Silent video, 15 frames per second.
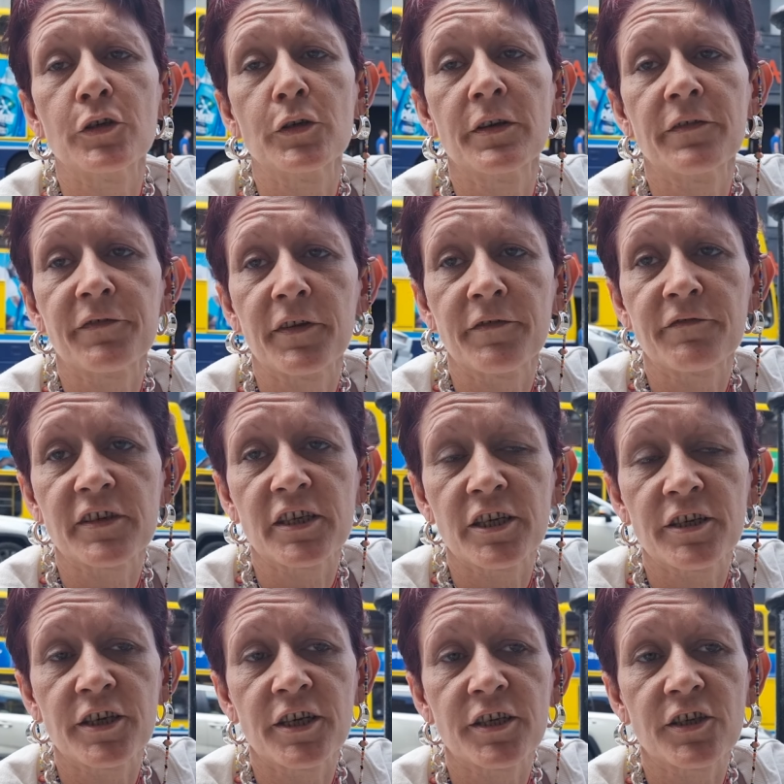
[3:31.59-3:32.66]
doing a
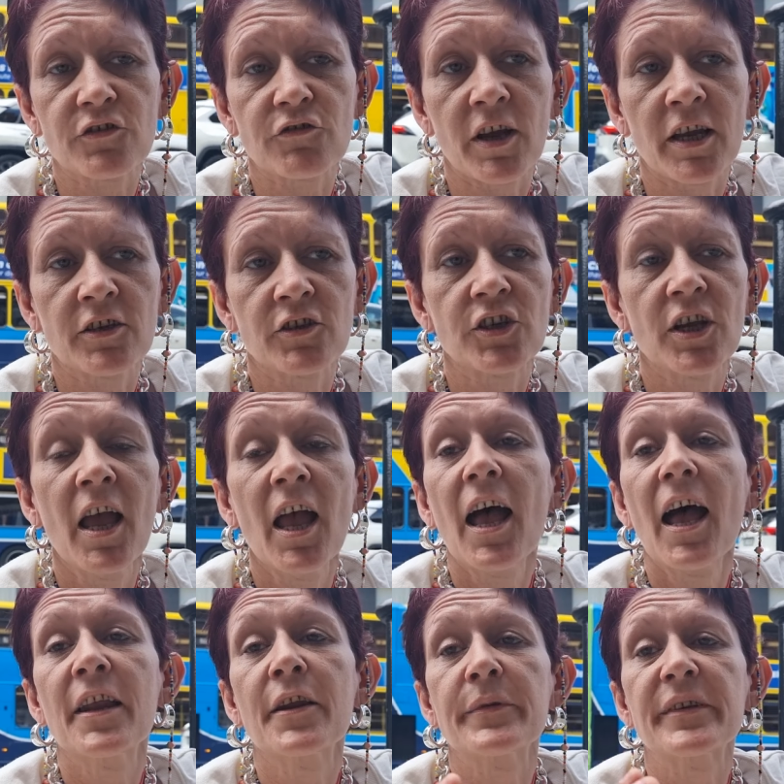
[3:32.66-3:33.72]
15 year stretch,
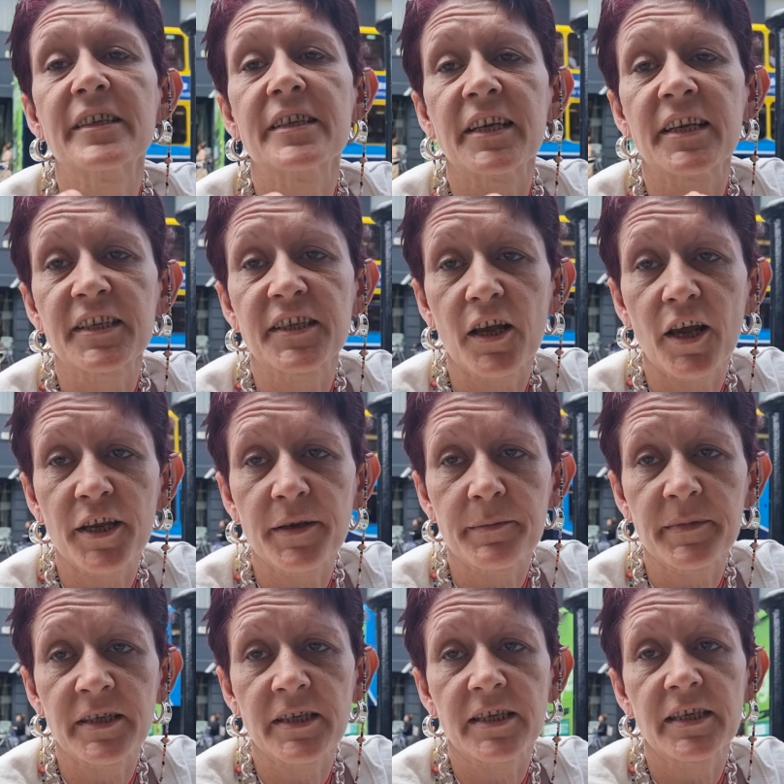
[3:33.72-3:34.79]
and it was the
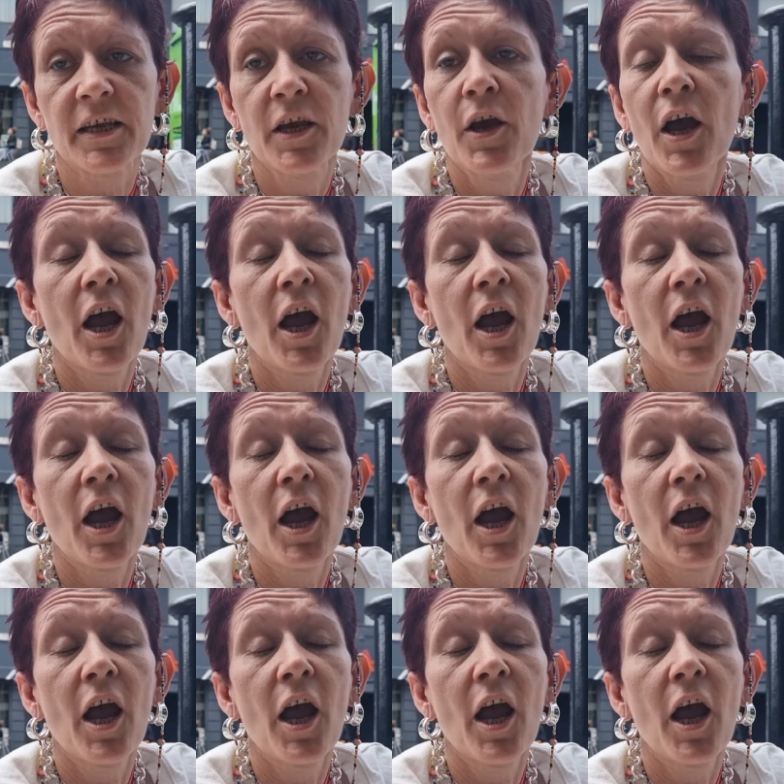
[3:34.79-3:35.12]
excitement.